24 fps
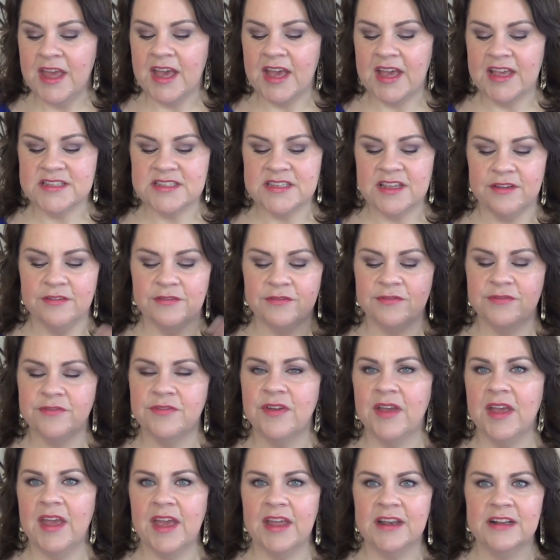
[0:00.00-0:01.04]
as I've
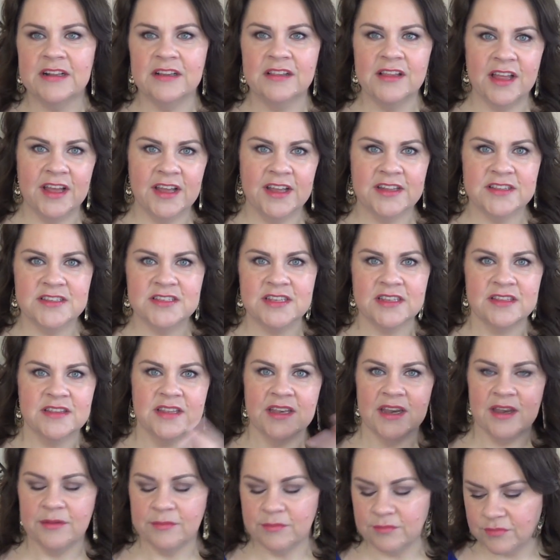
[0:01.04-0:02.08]
had clients like
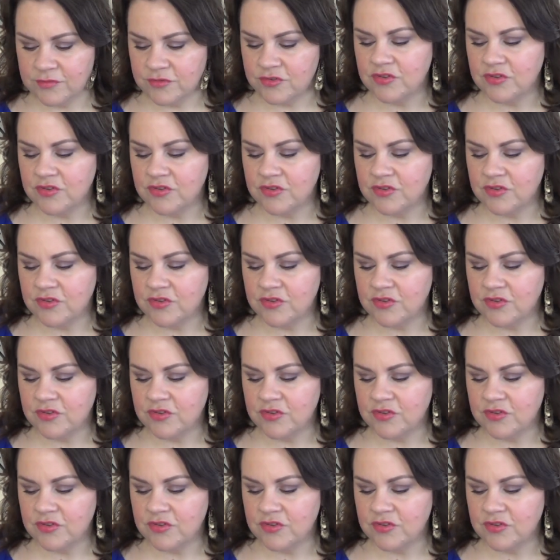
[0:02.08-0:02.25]
that I